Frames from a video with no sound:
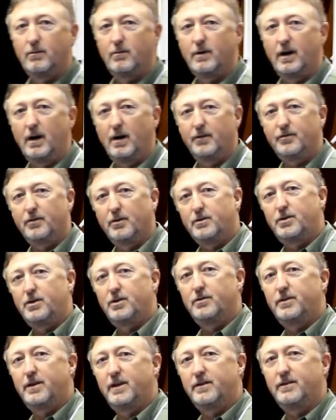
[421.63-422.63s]
We also
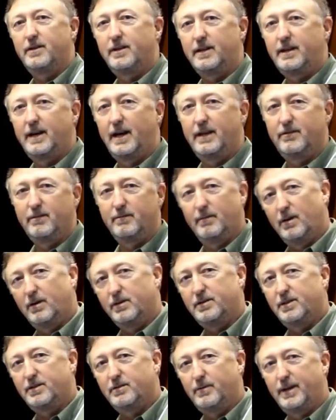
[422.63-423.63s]
use this in case of
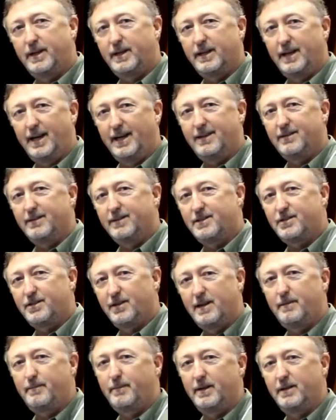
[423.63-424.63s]
emergencies. We can actually
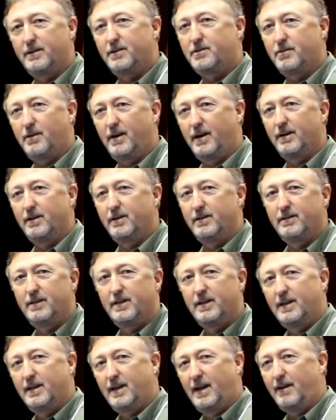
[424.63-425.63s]
sleep in the trailer,
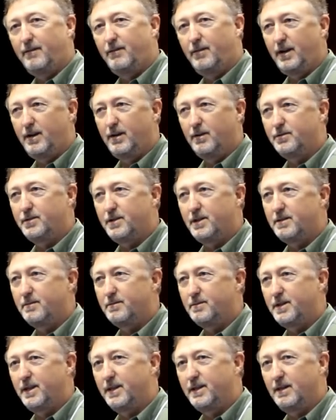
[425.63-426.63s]
have radio
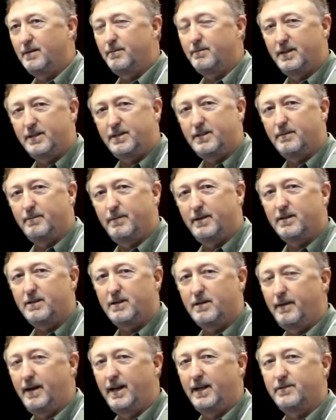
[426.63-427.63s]
system set up, and this can be a
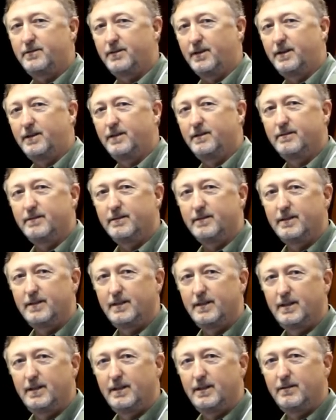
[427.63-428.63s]
command center
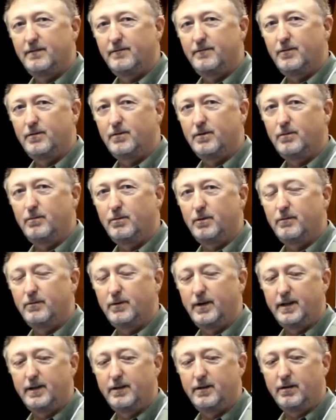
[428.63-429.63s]
for where
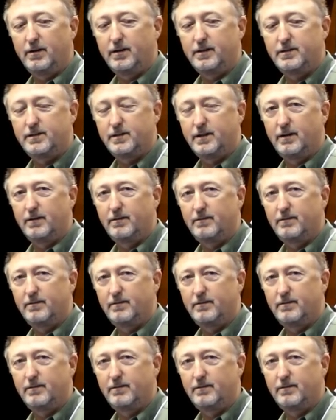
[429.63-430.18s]
we're at in Arkansas.